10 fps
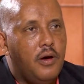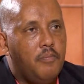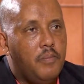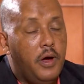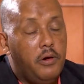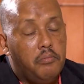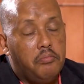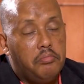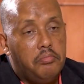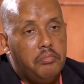
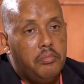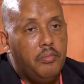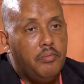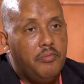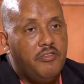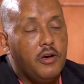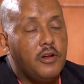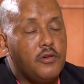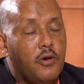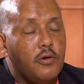And
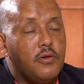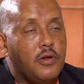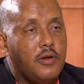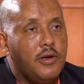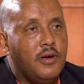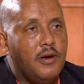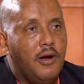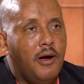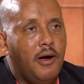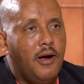fingers crossed,
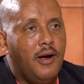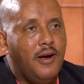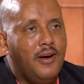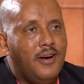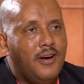uh,